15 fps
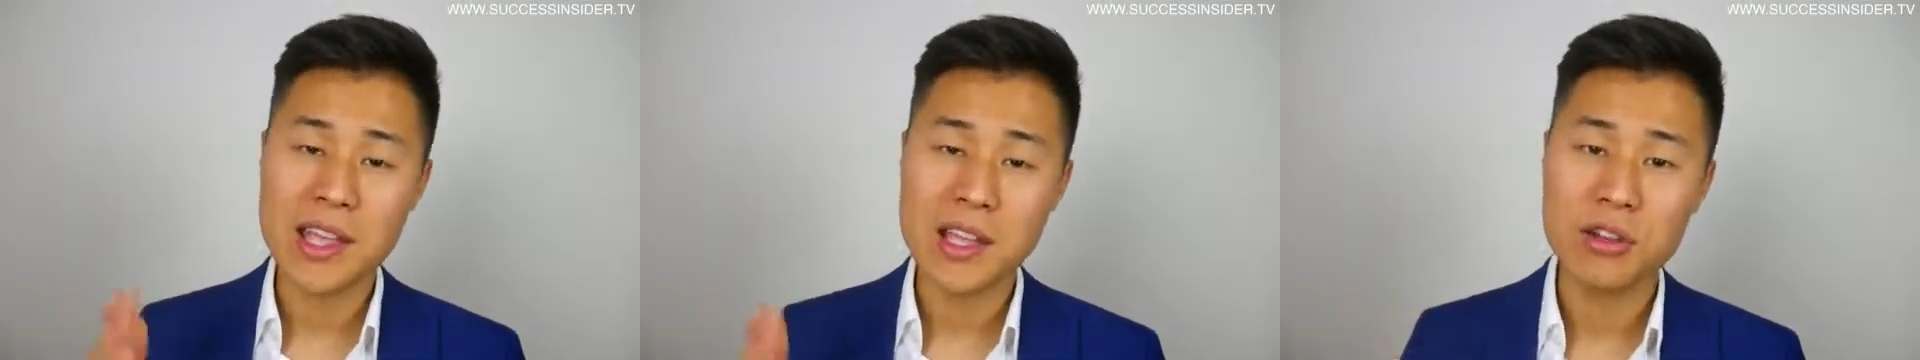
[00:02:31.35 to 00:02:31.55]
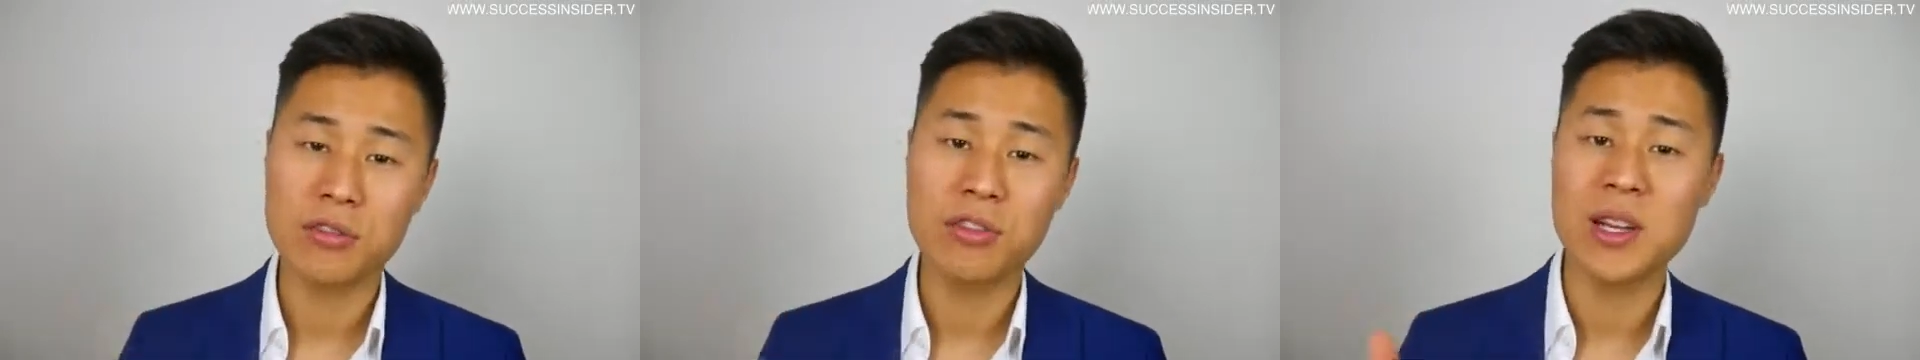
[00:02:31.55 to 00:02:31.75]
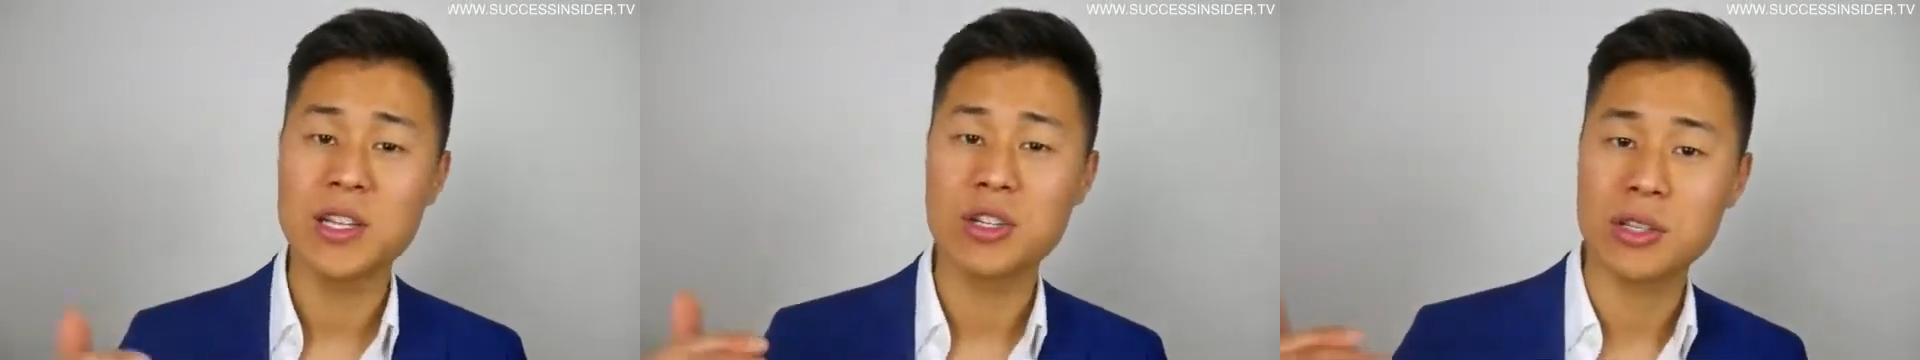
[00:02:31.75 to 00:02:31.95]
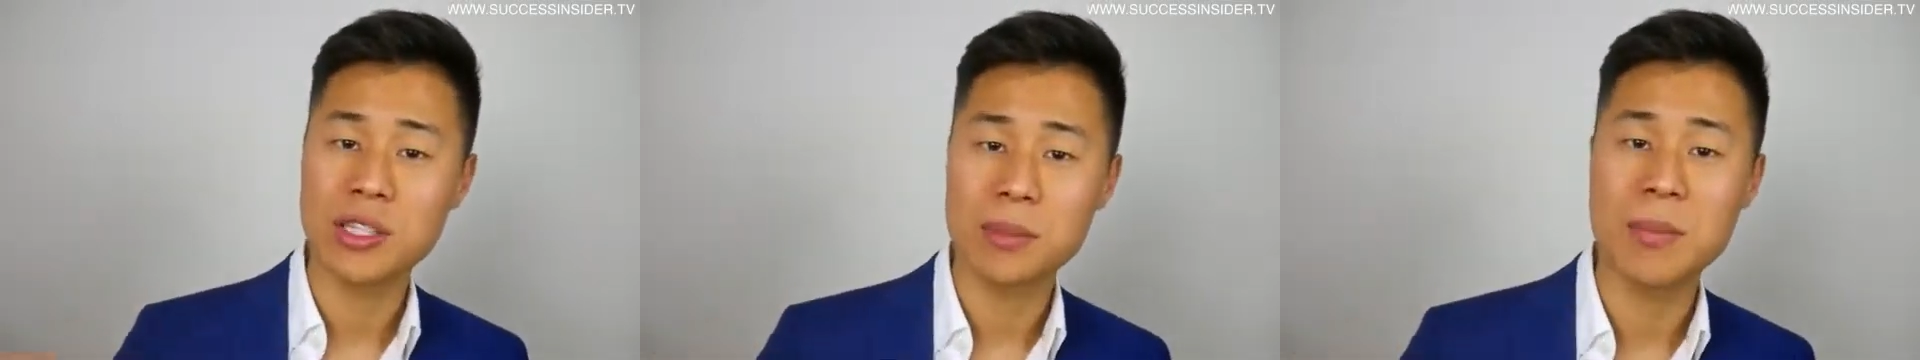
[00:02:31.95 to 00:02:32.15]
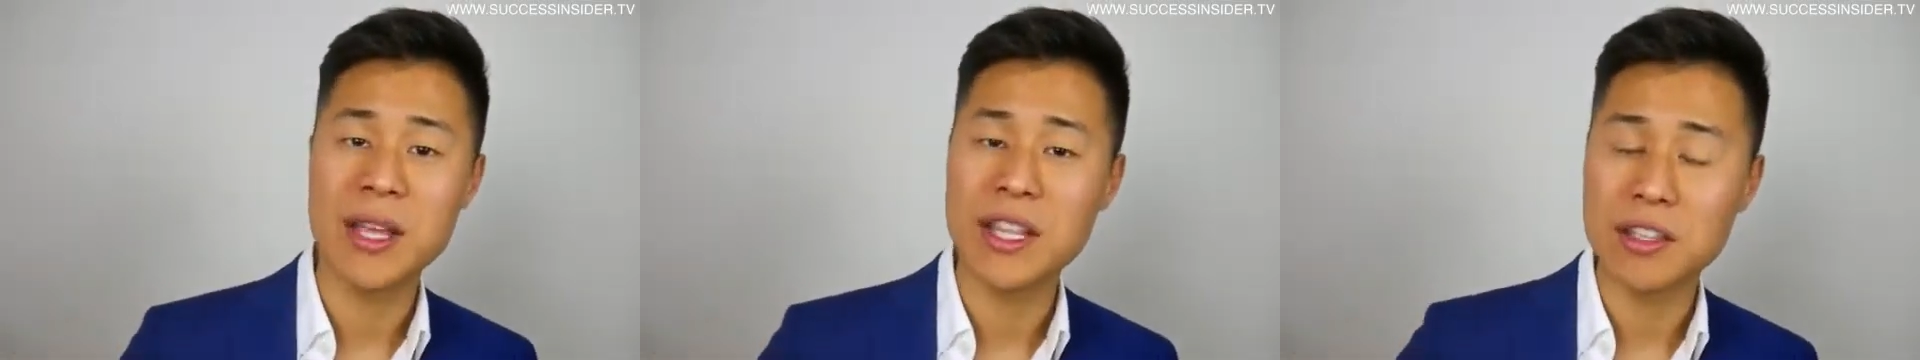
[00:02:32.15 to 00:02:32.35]
increase your
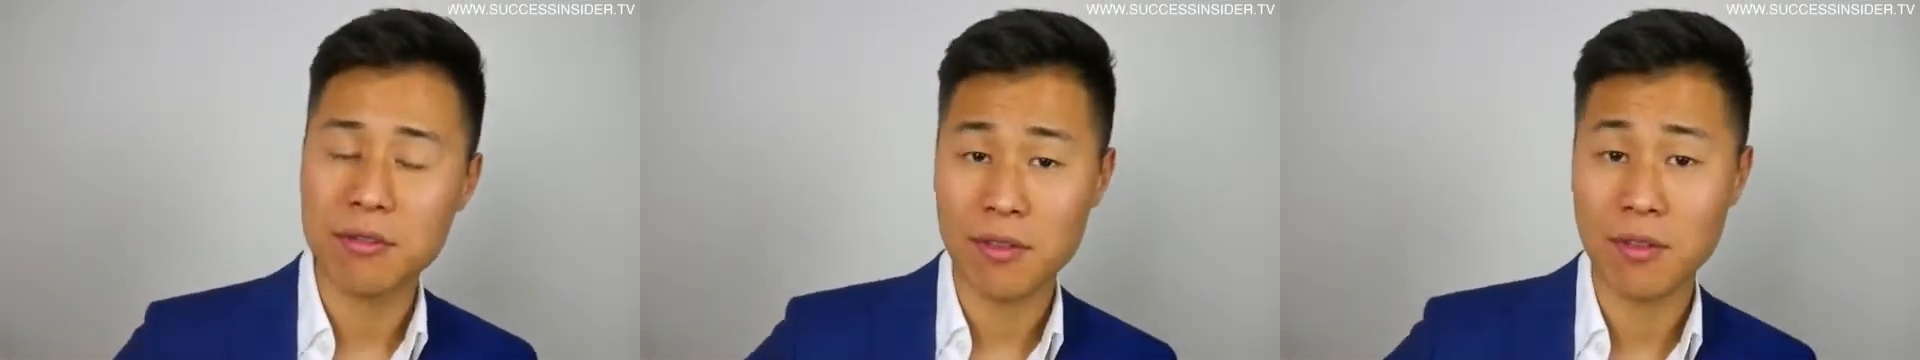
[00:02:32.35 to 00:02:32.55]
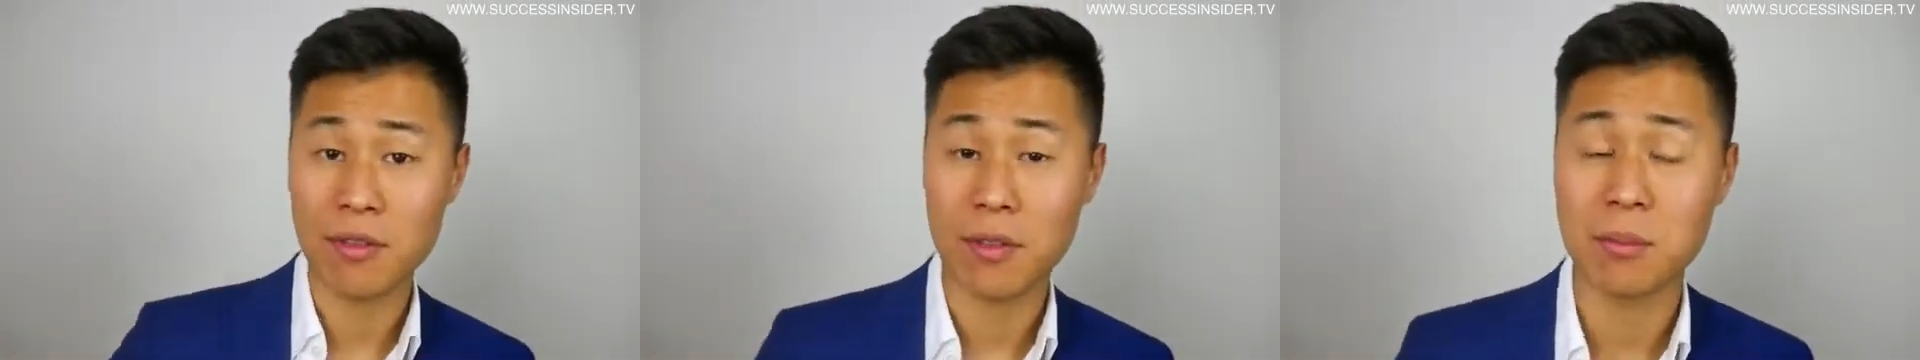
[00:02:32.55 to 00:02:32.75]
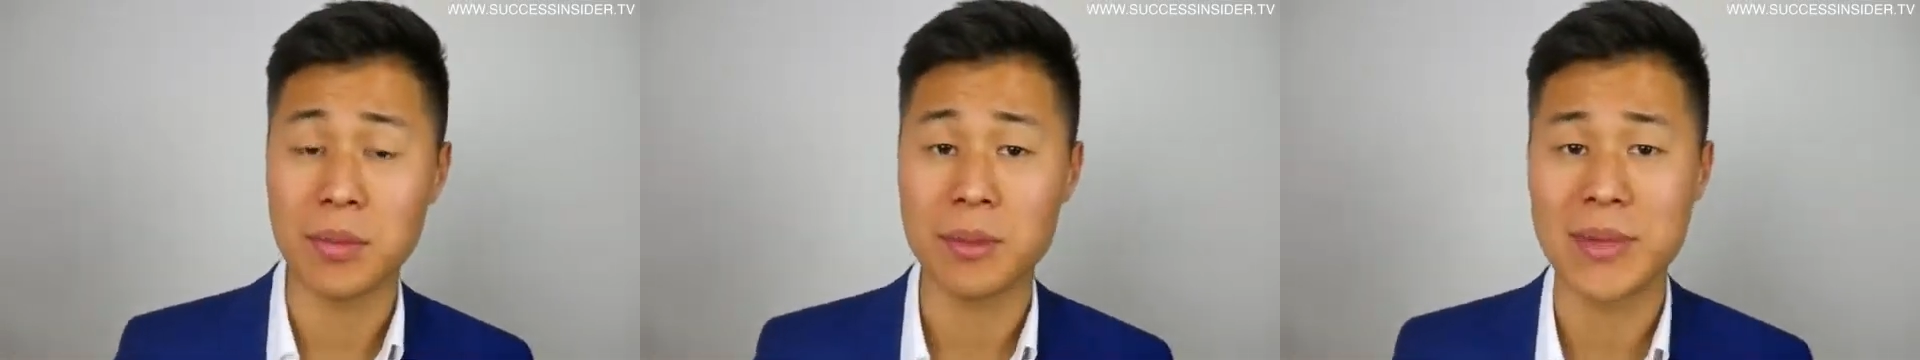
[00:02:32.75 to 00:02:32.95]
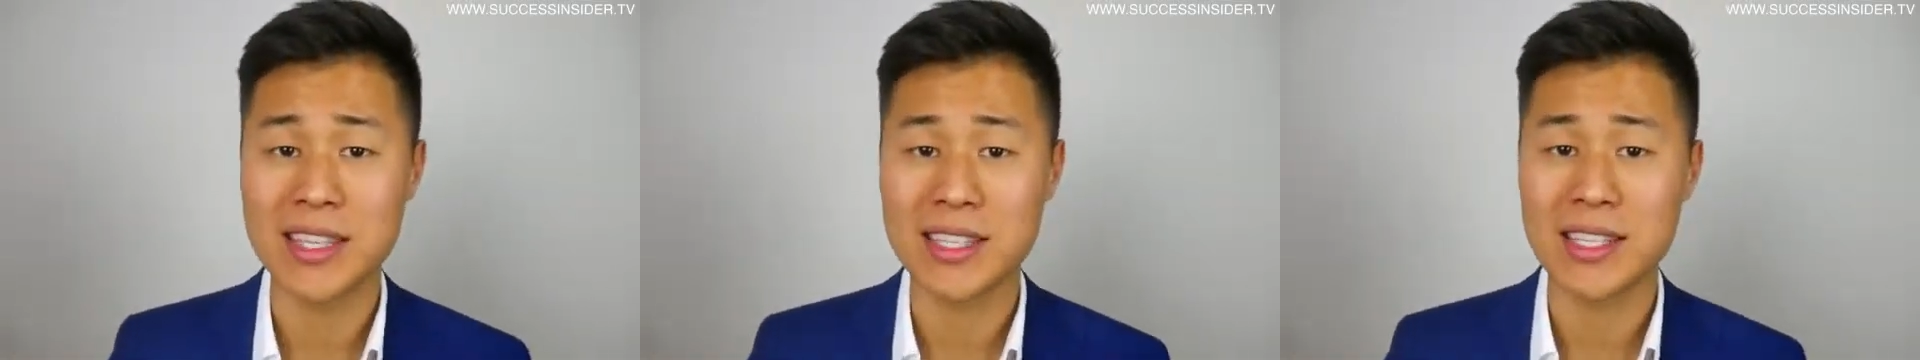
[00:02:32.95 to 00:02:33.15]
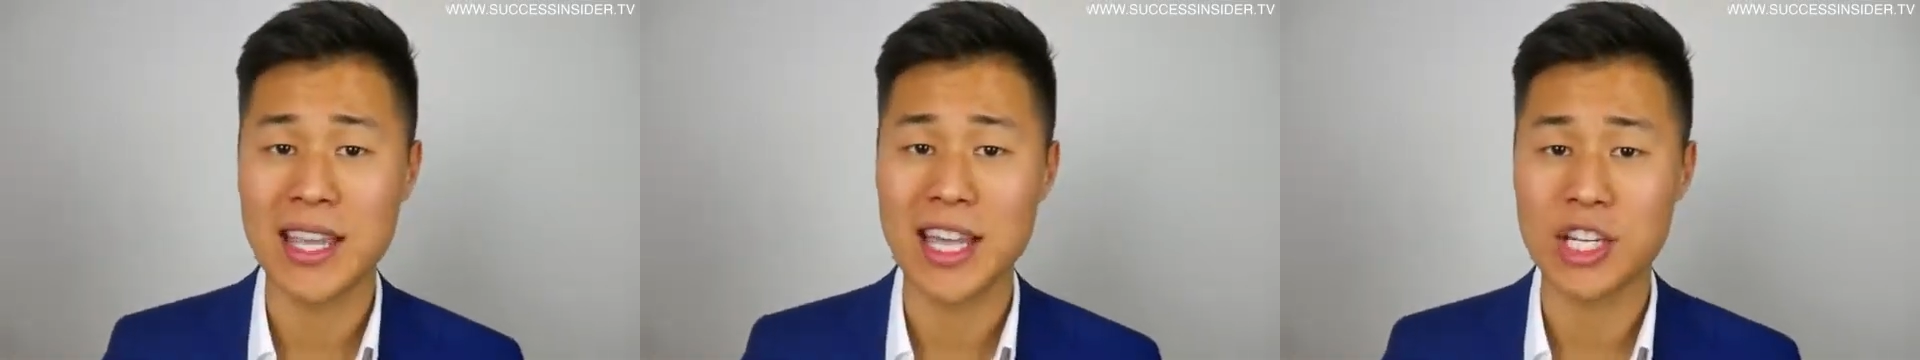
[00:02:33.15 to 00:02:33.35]
speed of
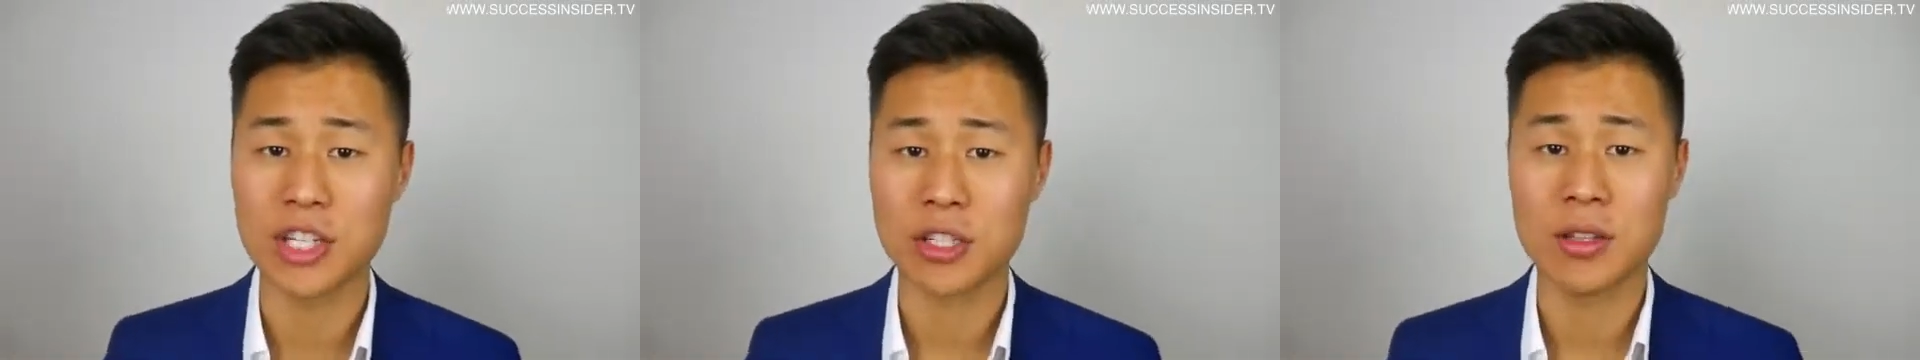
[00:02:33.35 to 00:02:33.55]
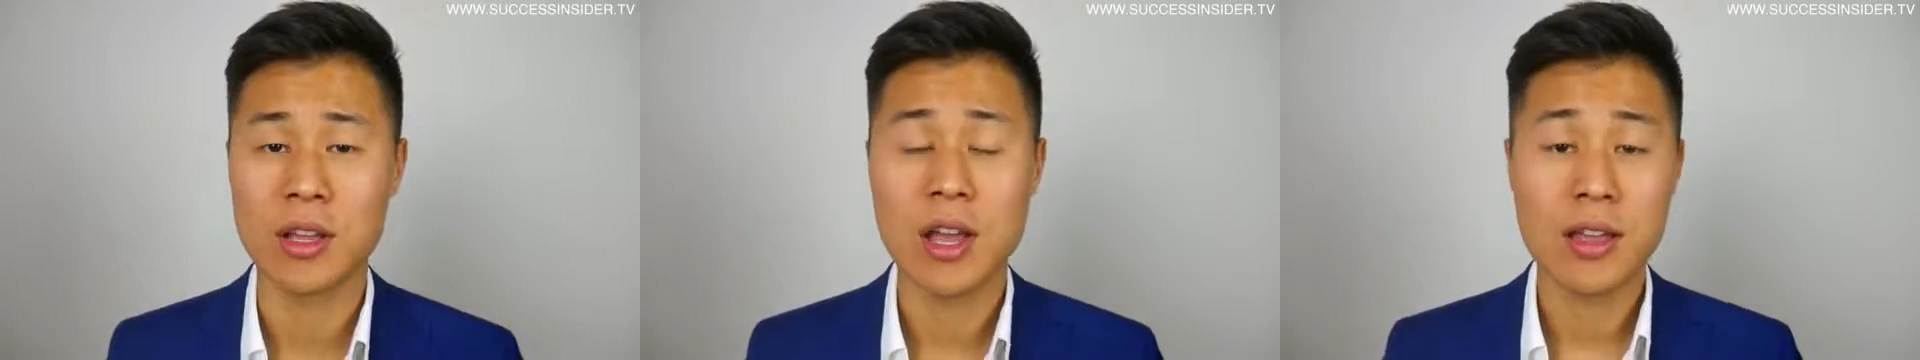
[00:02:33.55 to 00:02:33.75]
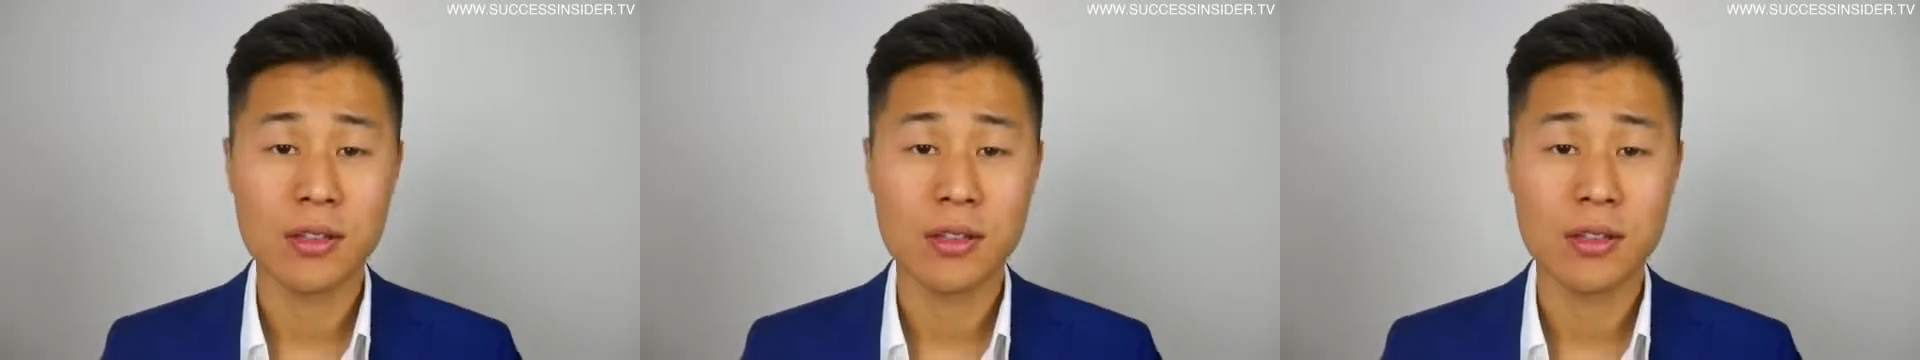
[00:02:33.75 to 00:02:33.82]
implementation,